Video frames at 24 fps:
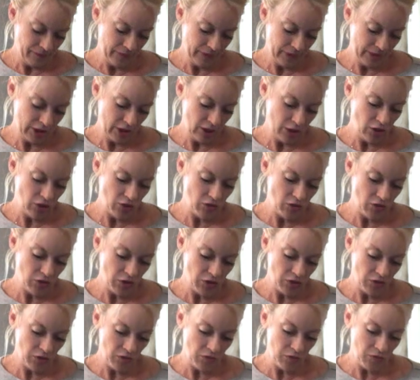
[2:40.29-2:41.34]
So you
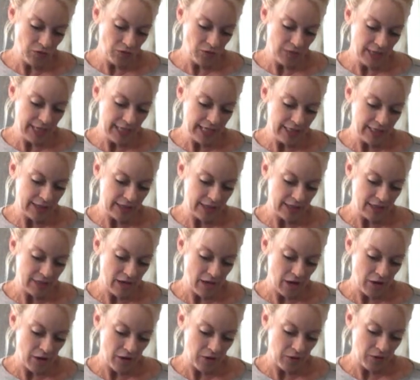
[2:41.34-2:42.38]
do need to
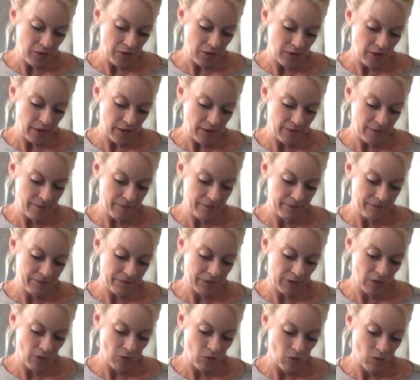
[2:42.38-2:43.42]
know
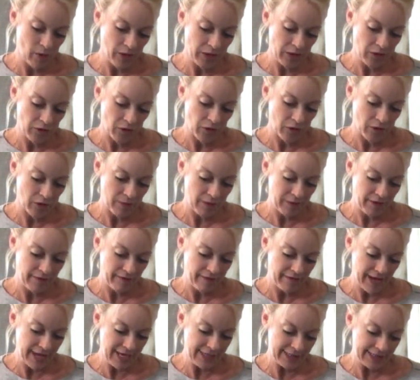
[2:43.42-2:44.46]
what you're going to be
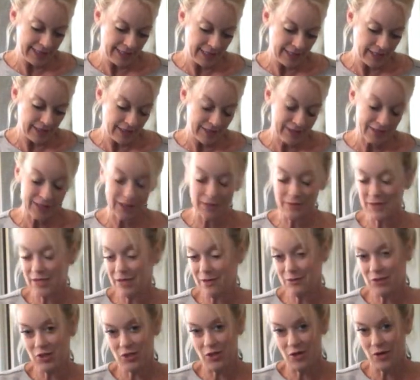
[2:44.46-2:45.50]
facing.
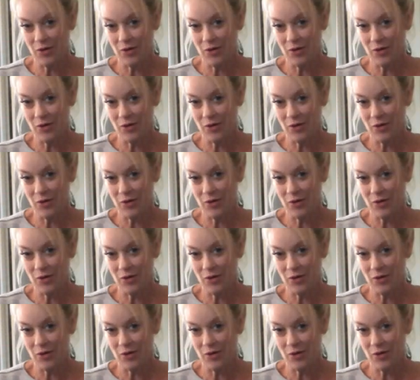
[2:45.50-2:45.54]
Sometimes you